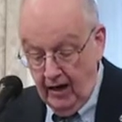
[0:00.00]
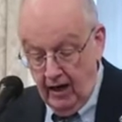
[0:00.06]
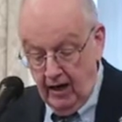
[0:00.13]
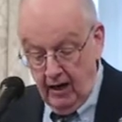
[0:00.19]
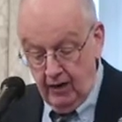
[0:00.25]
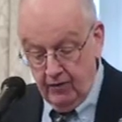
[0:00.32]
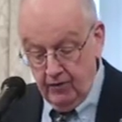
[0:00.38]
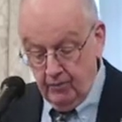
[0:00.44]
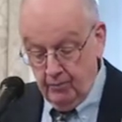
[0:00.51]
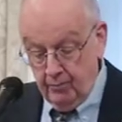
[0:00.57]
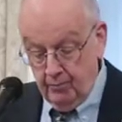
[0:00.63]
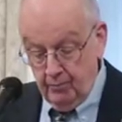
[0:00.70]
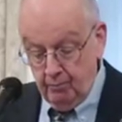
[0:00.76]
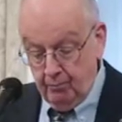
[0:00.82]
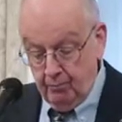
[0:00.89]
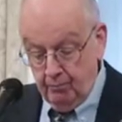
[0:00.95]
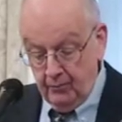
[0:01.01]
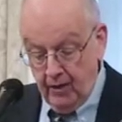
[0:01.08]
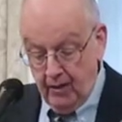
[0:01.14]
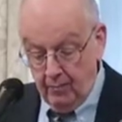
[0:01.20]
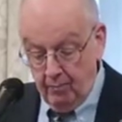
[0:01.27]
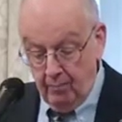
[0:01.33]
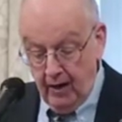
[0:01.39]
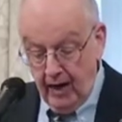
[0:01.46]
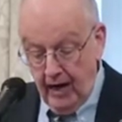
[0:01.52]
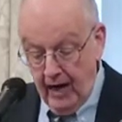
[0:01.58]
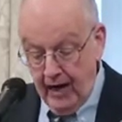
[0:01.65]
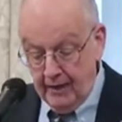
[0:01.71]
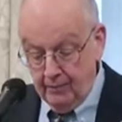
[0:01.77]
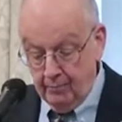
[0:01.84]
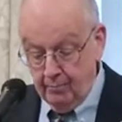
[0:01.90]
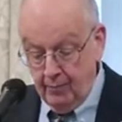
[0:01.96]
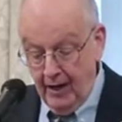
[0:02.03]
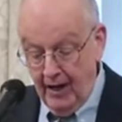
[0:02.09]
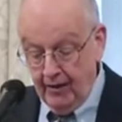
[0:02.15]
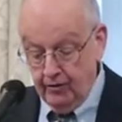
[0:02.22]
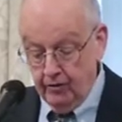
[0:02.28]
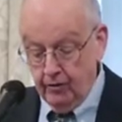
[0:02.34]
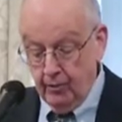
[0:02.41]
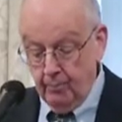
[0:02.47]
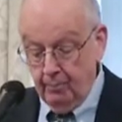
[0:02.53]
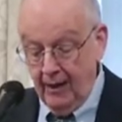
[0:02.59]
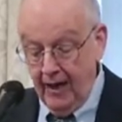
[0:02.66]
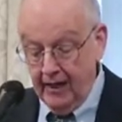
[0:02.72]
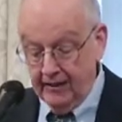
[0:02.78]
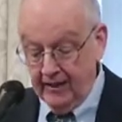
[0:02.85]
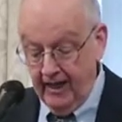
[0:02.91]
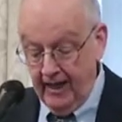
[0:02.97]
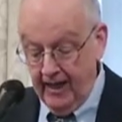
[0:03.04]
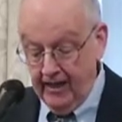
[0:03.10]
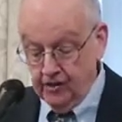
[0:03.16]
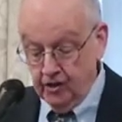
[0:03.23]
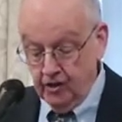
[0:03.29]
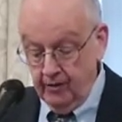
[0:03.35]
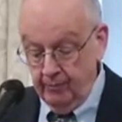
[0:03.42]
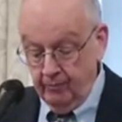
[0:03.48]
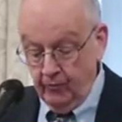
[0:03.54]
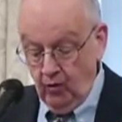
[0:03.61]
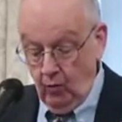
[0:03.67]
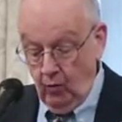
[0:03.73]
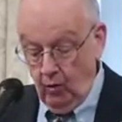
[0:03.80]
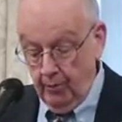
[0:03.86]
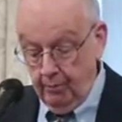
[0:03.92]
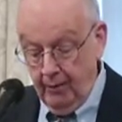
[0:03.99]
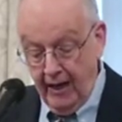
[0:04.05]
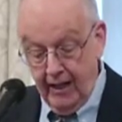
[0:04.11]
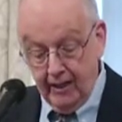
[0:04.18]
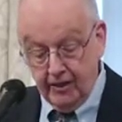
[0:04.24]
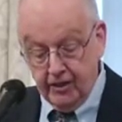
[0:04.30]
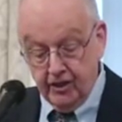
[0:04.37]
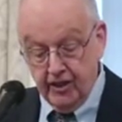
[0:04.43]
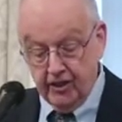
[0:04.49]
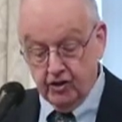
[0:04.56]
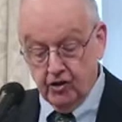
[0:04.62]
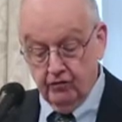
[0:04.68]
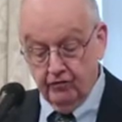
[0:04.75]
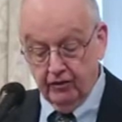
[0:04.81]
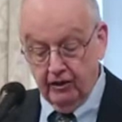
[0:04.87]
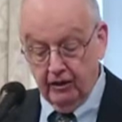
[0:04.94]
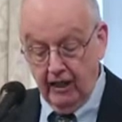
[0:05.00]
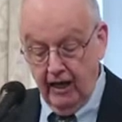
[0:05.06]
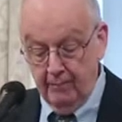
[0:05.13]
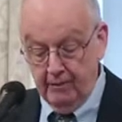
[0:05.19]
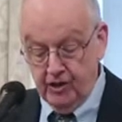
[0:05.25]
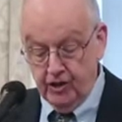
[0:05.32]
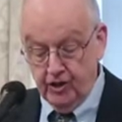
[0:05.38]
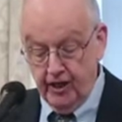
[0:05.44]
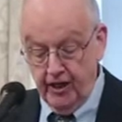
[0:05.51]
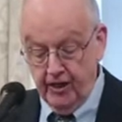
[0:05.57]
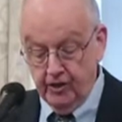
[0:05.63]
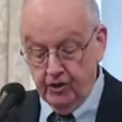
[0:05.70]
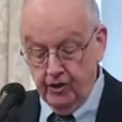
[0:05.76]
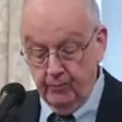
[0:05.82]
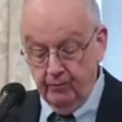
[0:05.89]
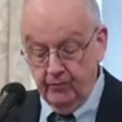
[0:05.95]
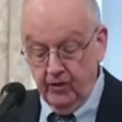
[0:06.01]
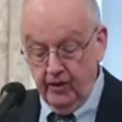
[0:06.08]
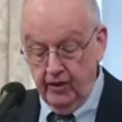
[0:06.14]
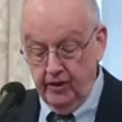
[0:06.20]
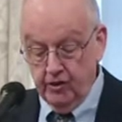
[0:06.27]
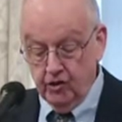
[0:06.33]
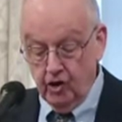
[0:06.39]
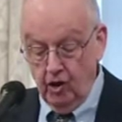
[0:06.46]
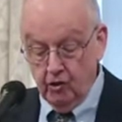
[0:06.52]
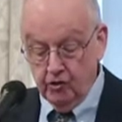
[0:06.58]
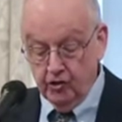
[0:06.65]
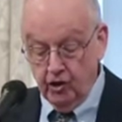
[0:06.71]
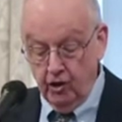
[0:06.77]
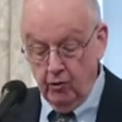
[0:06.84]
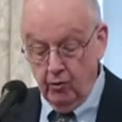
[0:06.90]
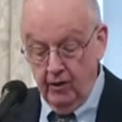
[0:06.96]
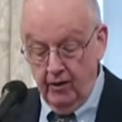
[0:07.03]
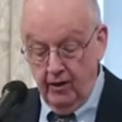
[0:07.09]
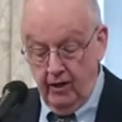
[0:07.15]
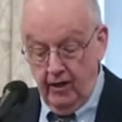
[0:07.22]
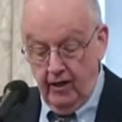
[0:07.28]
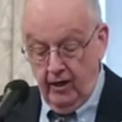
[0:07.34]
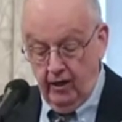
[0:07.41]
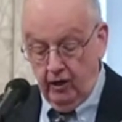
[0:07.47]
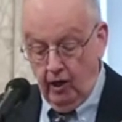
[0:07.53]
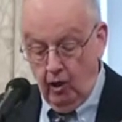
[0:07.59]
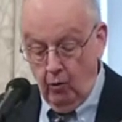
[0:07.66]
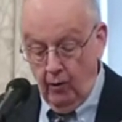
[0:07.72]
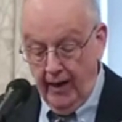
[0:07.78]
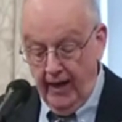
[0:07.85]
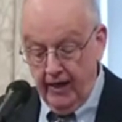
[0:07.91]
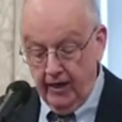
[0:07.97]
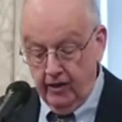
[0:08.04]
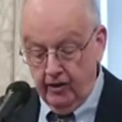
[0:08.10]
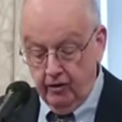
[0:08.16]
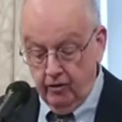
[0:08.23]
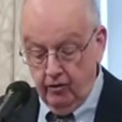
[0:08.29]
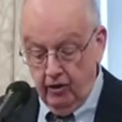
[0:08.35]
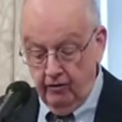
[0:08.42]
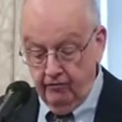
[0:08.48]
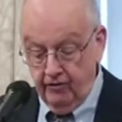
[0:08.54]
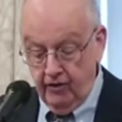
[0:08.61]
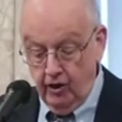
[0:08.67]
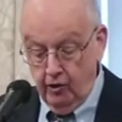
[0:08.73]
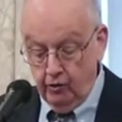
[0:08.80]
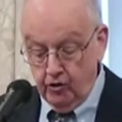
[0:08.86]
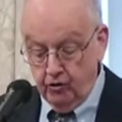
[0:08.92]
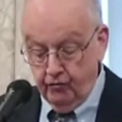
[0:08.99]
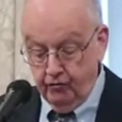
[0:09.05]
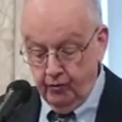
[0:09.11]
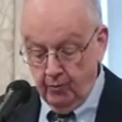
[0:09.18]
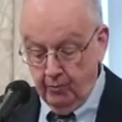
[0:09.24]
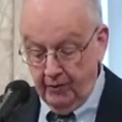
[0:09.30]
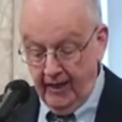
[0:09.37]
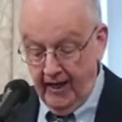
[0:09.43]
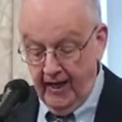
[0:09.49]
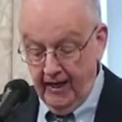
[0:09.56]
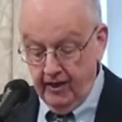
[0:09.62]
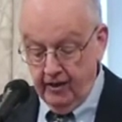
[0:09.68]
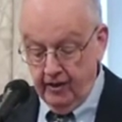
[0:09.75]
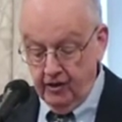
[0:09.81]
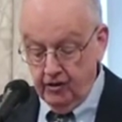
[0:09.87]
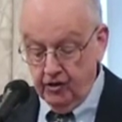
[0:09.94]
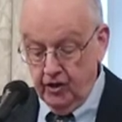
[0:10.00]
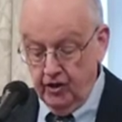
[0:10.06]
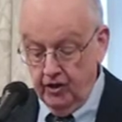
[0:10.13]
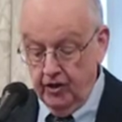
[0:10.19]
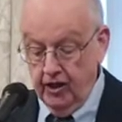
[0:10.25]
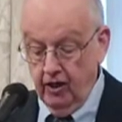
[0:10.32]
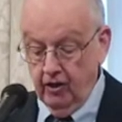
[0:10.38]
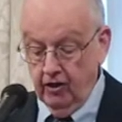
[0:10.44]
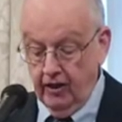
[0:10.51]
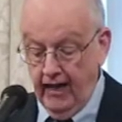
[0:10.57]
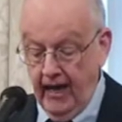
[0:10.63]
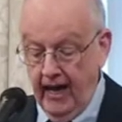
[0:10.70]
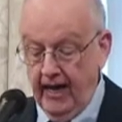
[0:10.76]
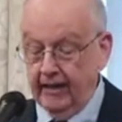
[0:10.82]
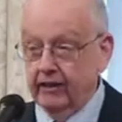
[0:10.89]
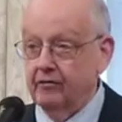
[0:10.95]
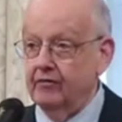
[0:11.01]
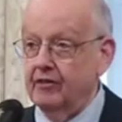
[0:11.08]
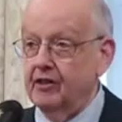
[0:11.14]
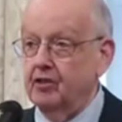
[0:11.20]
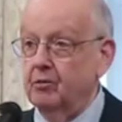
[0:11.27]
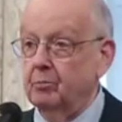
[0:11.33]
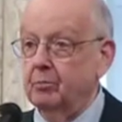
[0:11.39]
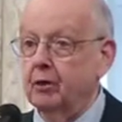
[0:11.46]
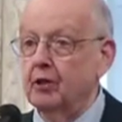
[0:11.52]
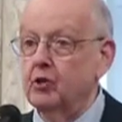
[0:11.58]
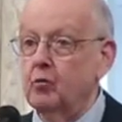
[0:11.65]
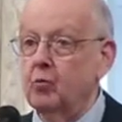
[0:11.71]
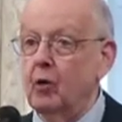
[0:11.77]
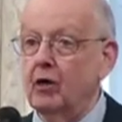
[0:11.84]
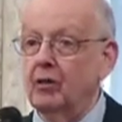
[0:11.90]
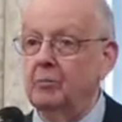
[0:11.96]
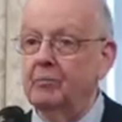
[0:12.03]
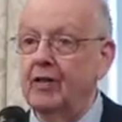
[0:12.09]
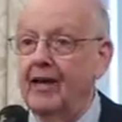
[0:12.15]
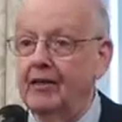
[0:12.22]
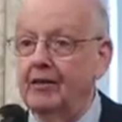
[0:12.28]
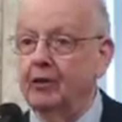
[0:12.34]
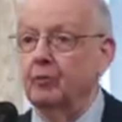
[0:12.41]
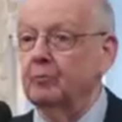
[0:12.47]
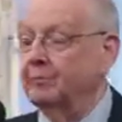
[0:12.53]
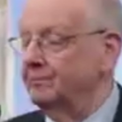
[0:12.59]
Hot and Bothered, a podcast on politics of climate change. He is also co-editor of Notes from Canada's Young Activists. Please welcome Daniel.